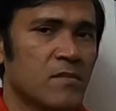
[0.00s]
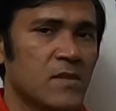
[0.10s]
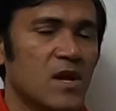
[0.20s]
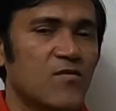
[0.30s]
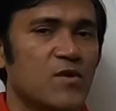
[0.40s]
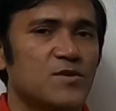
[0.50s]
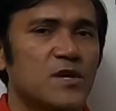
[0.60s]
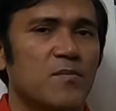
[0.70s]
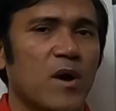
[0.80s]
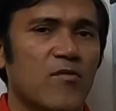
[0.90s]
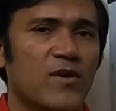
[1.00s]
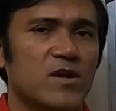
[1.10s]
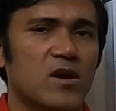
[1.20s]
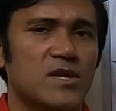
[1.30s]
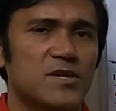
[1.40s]
Then future perfect
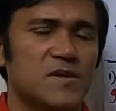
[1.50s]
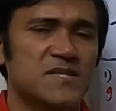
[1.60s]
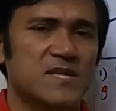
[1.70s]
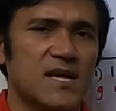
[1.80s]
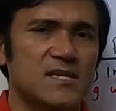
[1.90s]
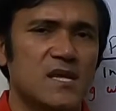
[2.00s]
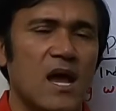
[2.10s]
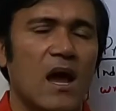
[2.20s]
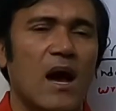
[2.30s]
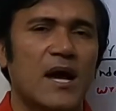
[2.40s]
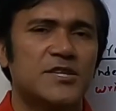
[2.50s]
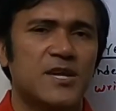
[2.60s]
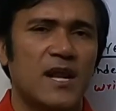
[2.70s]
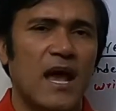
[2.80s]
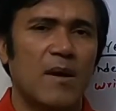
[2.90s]
continuous tense, I
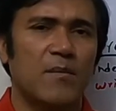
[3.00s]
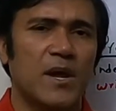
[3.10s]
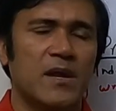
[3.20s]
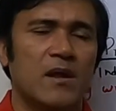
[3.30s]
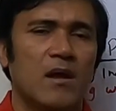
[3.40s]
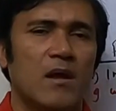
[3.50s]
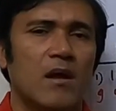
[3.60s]
shall have been